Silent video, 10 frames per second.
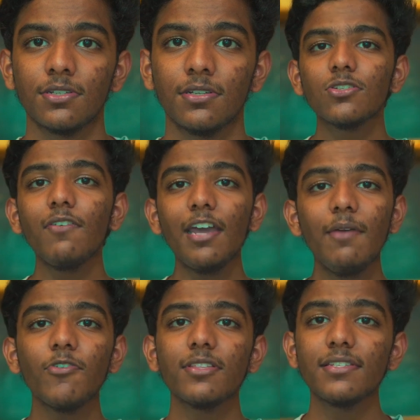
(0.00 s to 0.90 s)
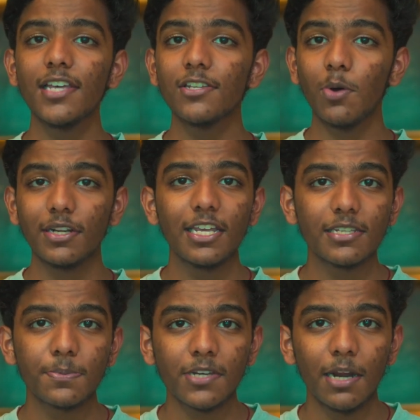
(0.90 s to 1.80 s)
So I aim for this year's 1K
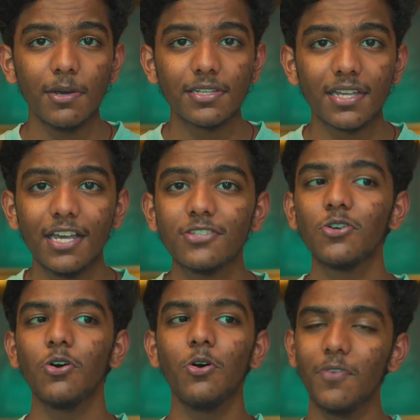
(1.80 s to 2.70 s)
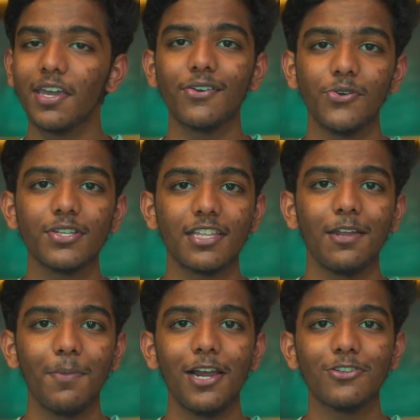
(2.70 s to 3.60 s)
subscribers, guys, so hope we can reach
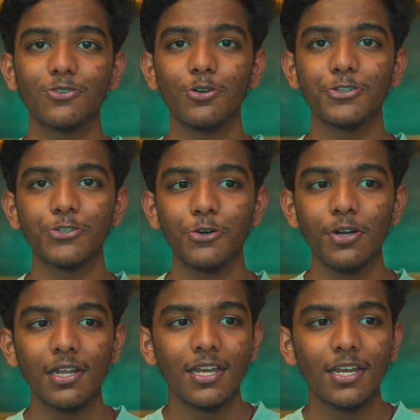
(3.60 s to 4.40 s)
that milestone soon.